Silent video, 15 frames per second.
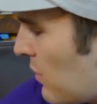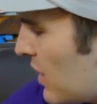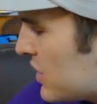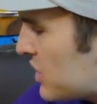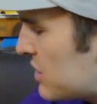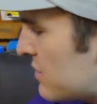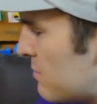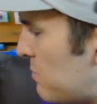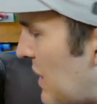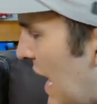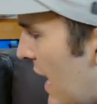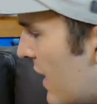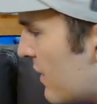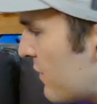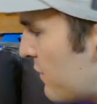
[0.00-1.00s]
Rush
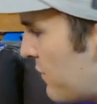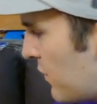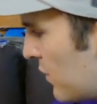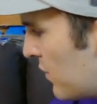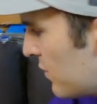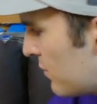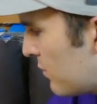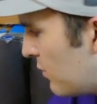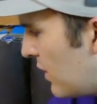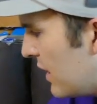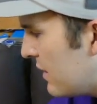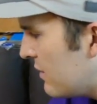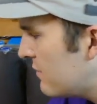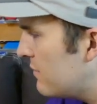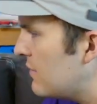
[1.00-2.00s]
pack for,
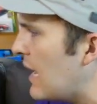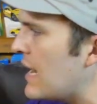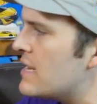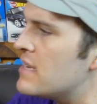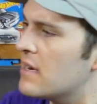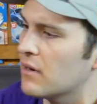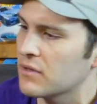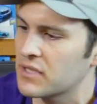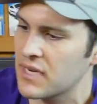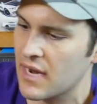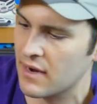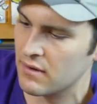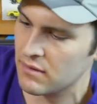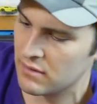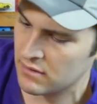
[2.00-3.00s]
8 years
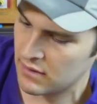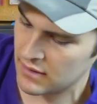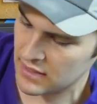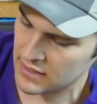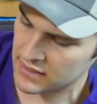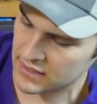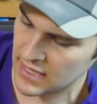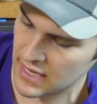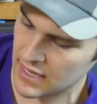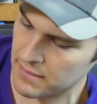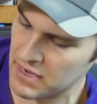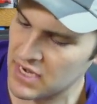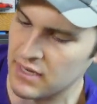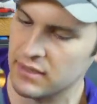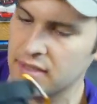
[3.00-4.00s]
now? And this thing, I
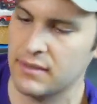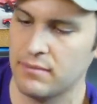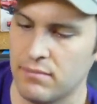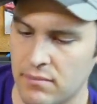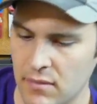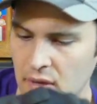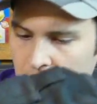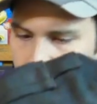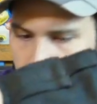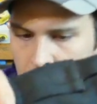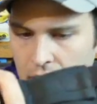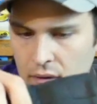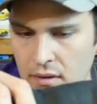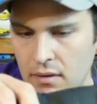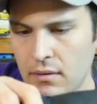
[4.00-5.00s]
mean, it's
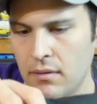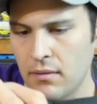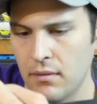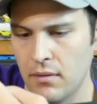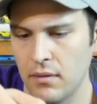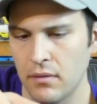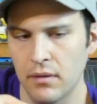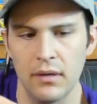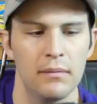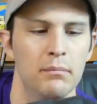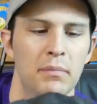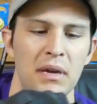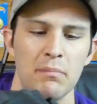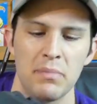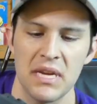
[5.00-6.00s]

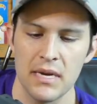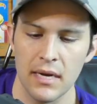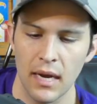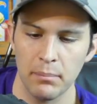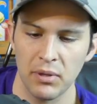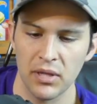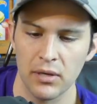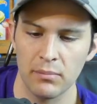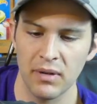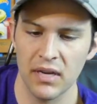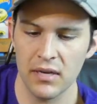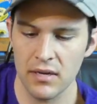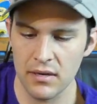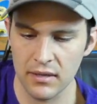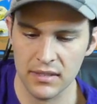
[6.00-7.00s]
been beaten up a little
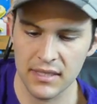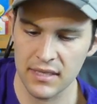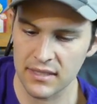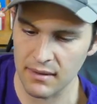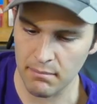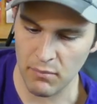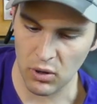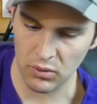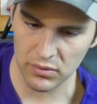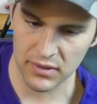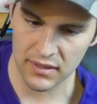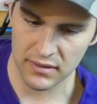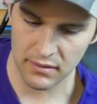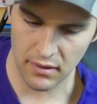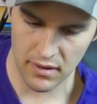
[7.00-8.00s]
bit. You can see some mold
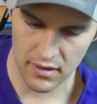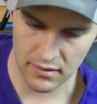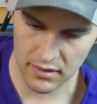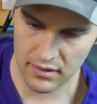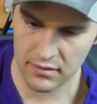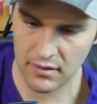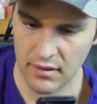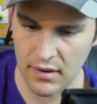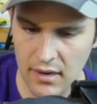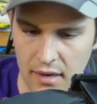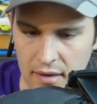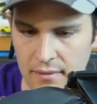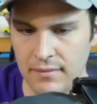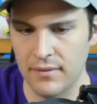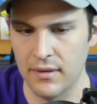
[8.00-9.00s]
that's grown
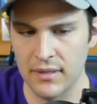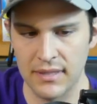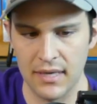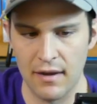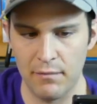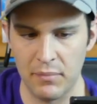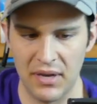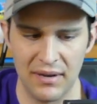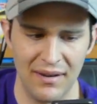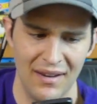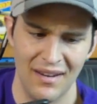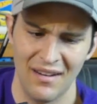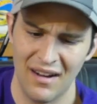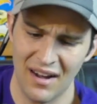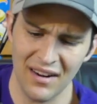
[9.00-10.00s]
on and stuff, but
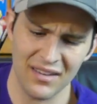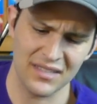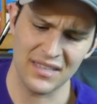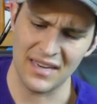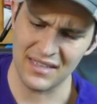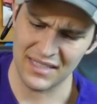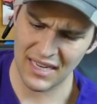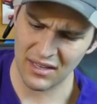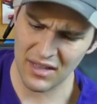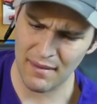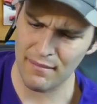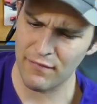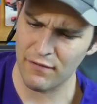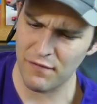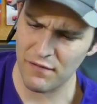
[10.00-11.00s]
honestly, it's held
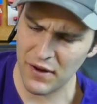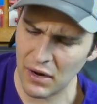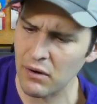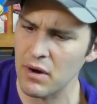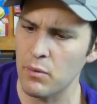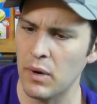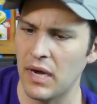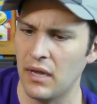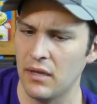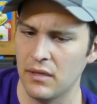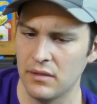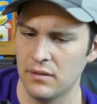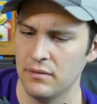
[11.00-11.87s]
up very well.